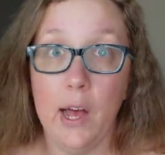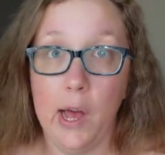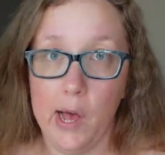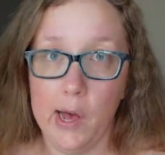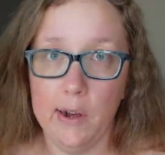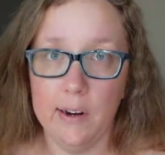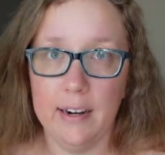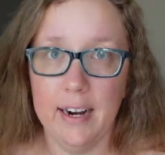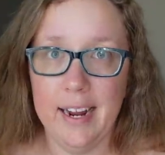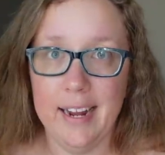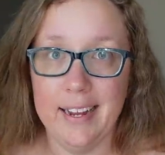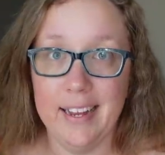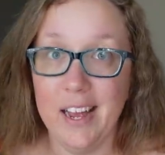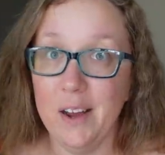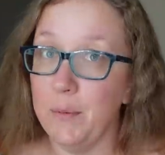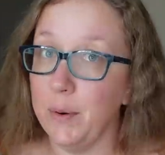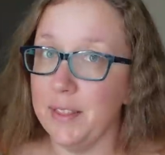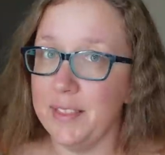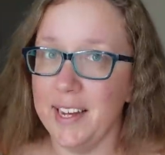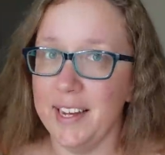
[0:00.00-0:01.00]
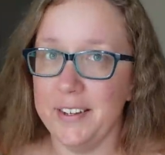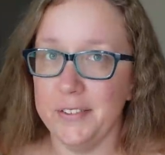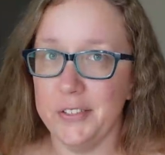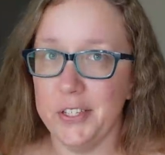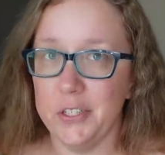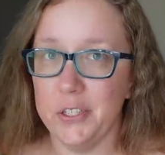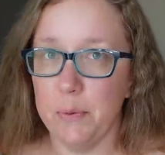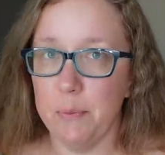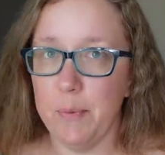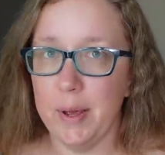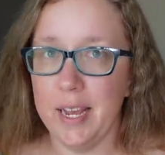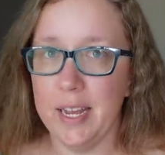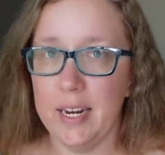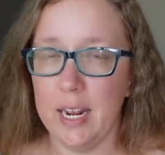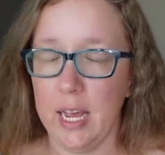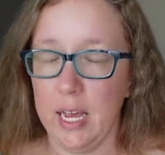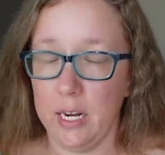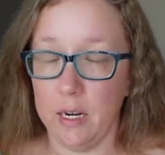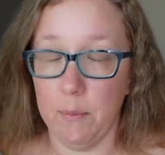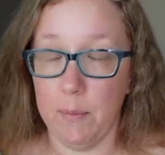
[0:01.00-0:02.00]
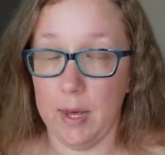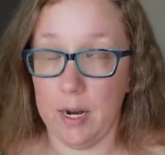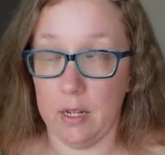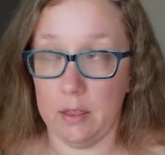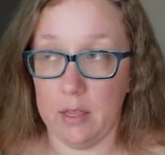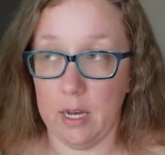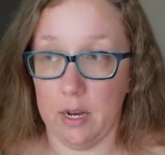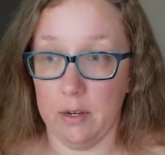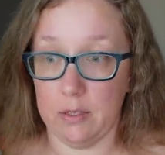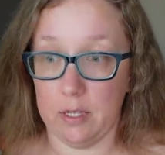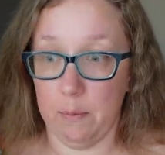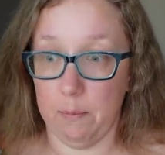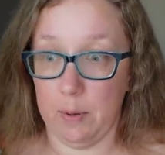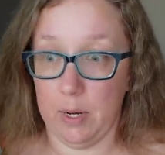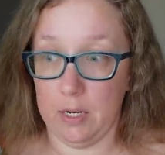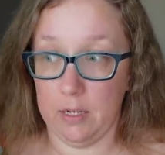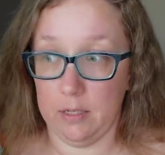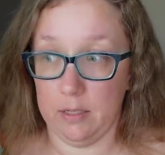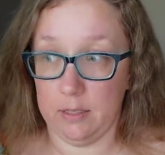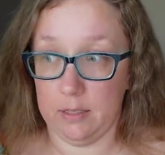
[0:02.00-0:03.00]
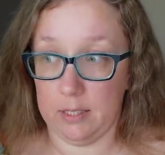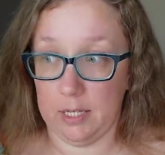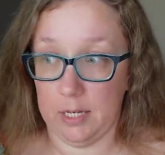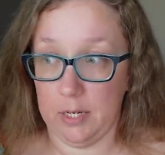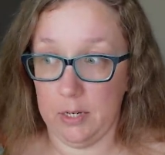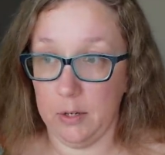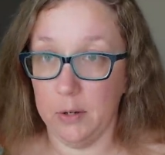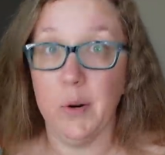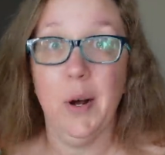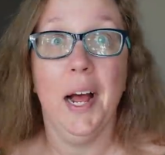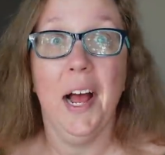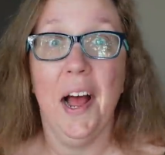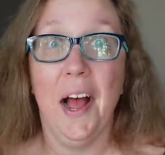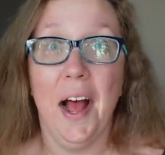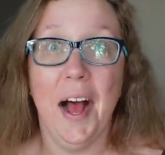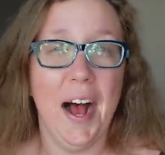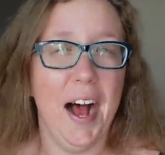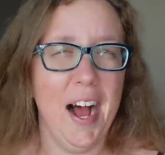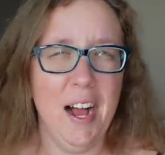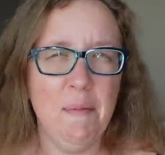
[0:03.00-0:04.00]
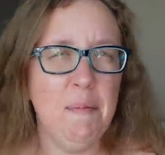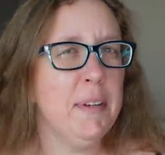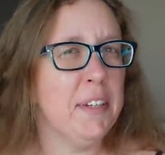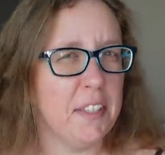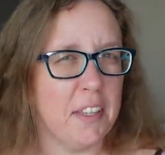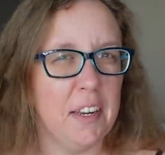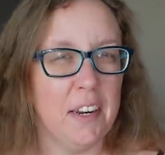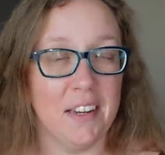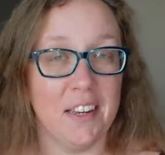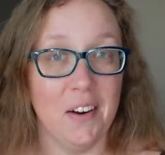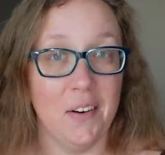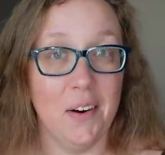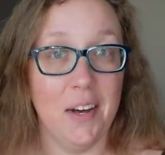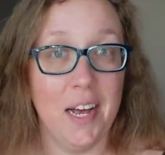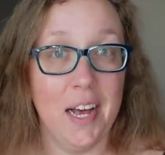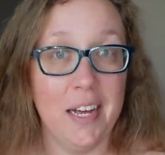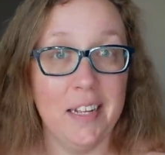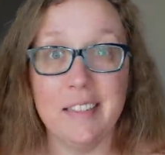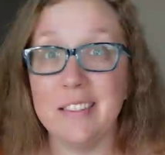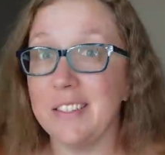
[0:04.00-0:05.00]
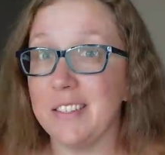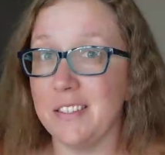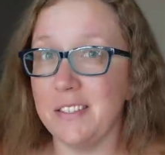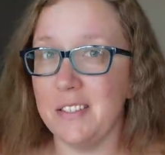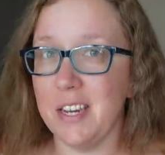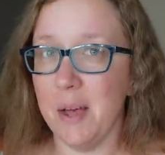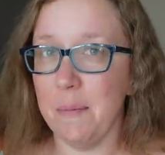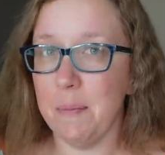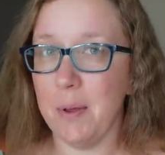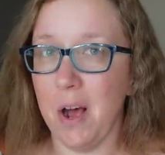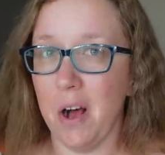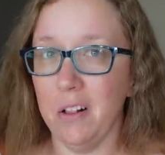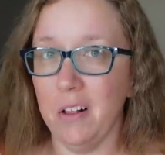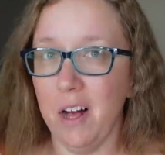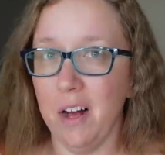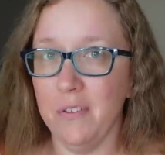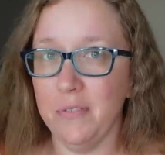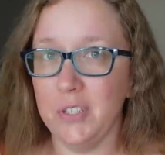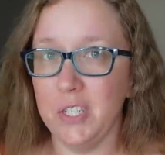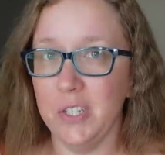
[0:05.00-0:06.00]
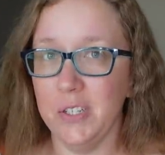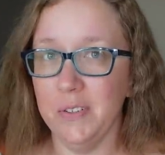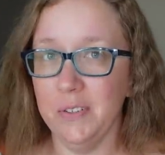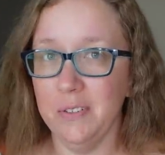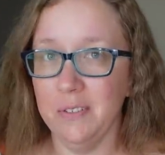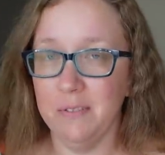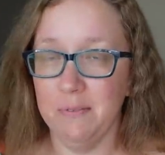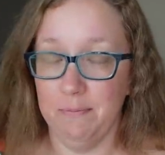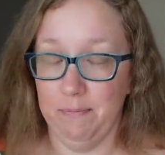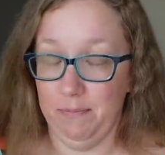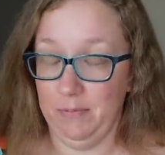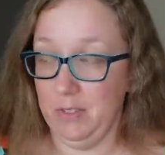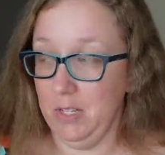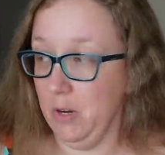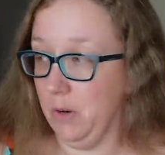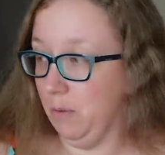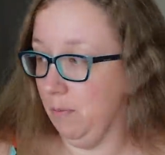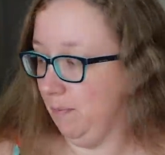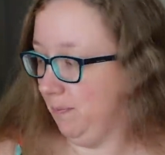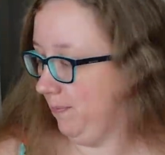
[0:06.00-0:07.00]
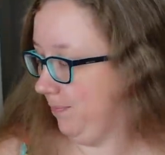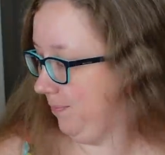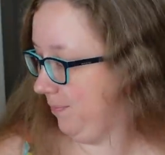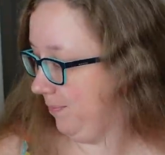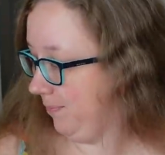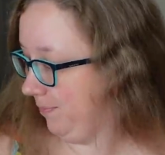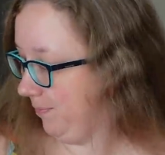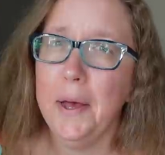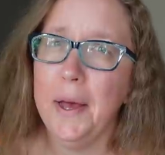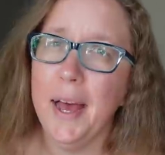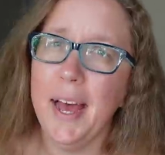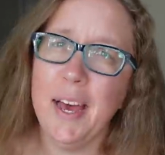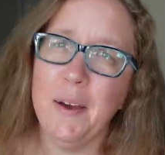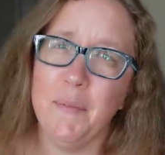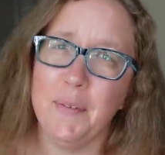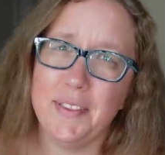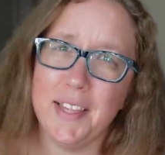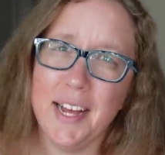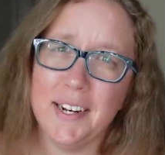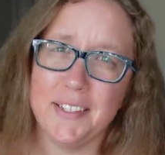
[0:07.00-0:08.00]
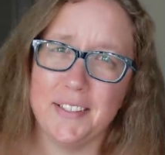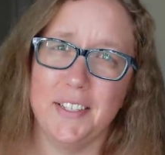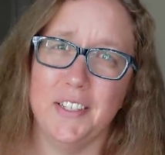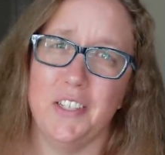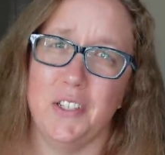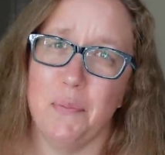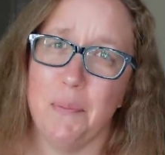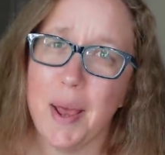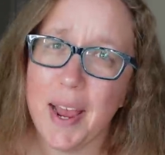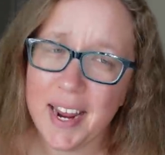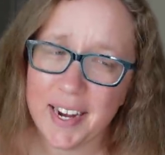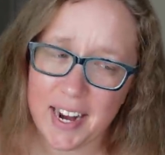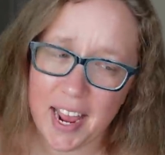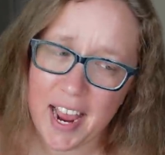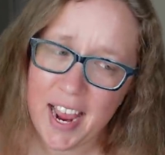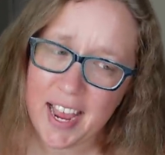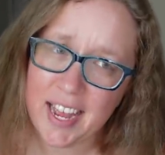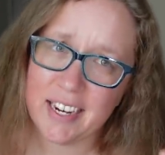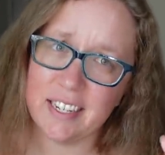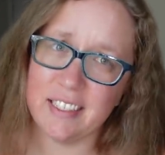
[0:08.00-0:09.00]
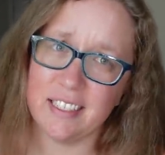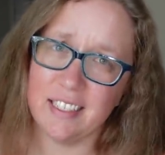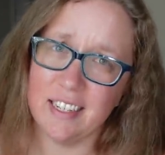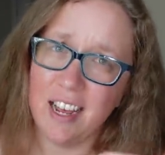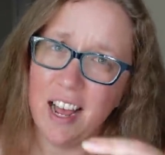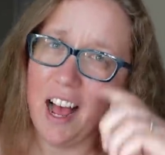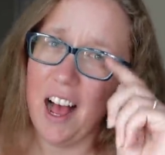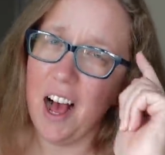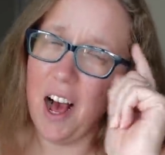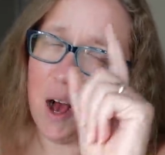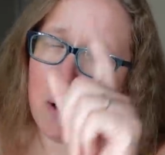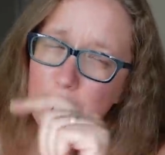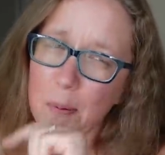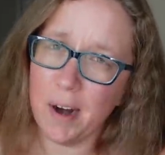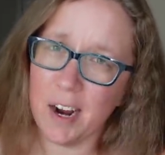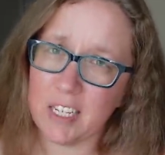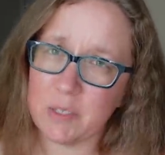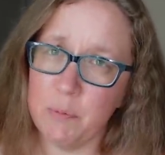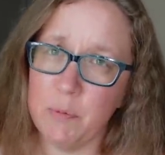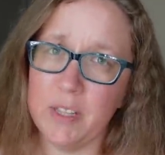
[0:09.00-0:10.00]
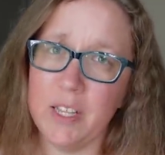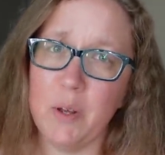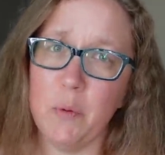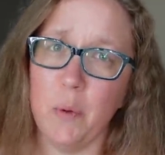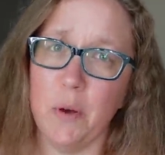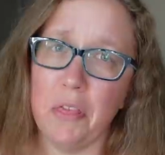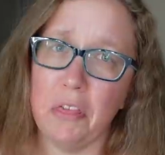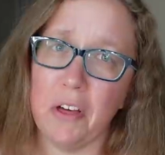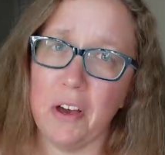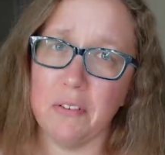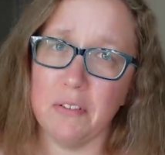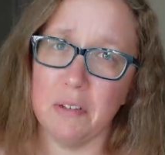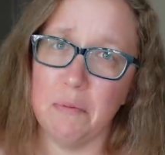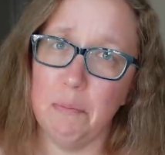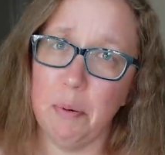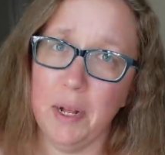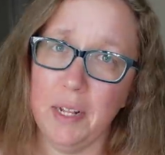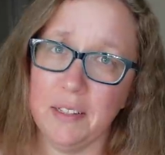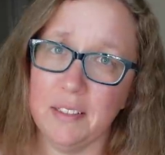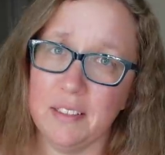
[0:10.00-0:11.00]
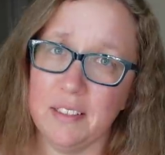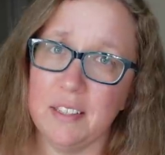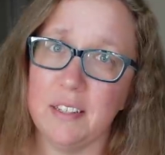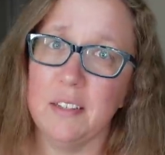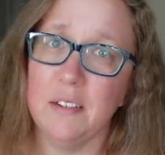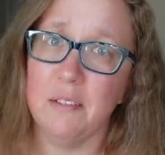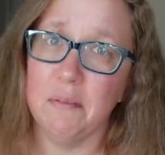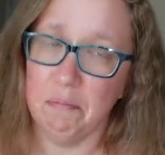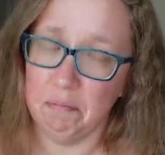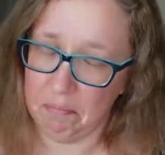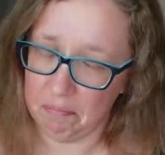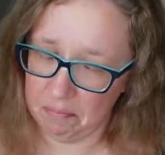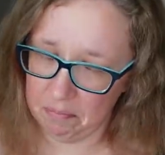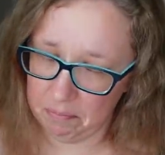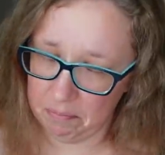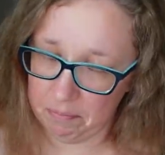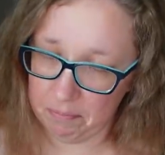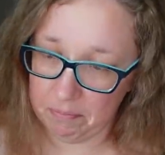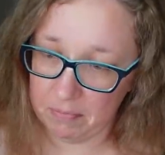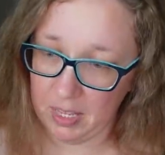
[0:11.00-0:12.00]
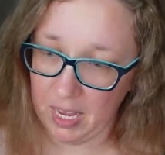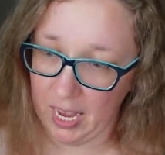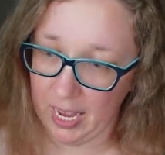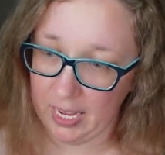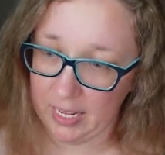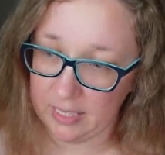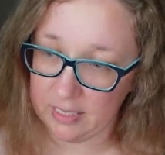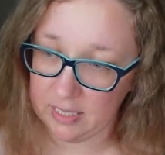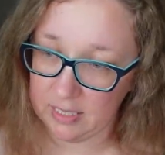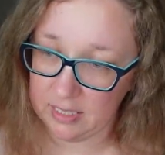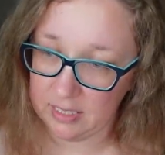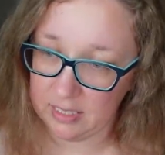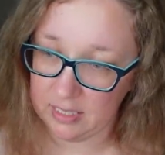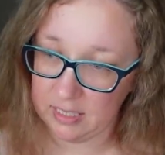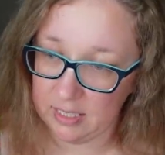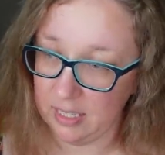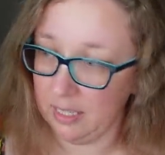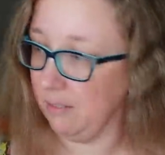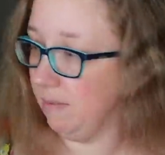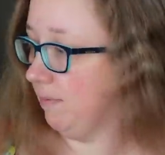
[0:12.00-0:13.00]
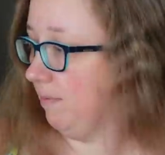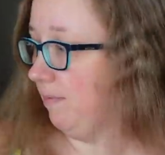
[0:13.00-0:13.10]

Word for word: All right, and with that decision made and about a thousand buttons to do, I'm just gonna go ahead and step y'all off to. Nope. And with that decision made and approximately 1,000 buttons, uh, yeah.